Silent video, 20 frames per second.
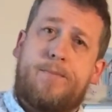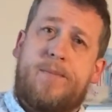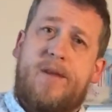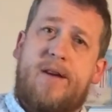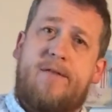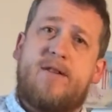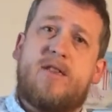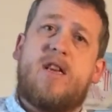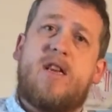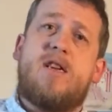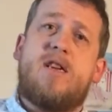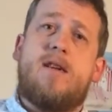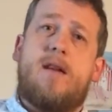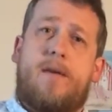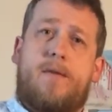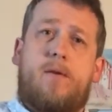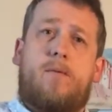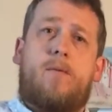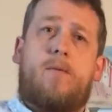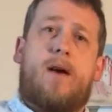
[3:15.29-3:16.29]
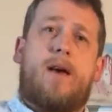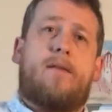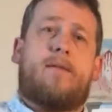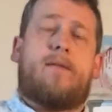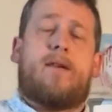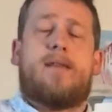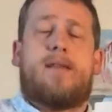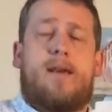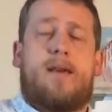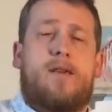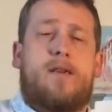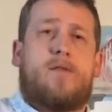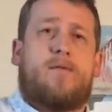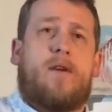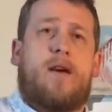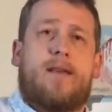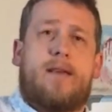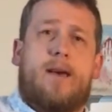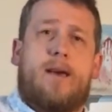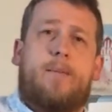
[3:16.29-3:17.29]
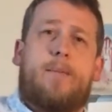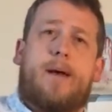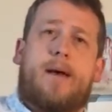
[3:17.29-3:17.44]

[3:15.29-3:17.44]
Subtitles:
There is another way of identifying that